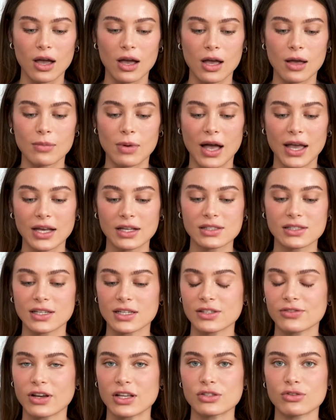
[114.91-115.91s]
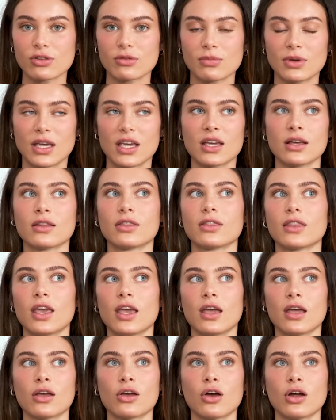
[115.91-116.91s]
I had 6 friends with me.
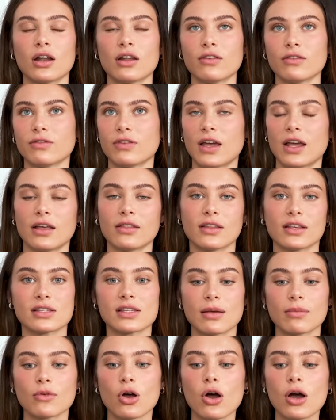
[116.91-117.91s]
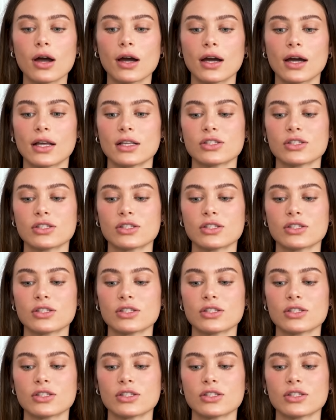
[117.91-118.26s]
They couldn't fit in the same car.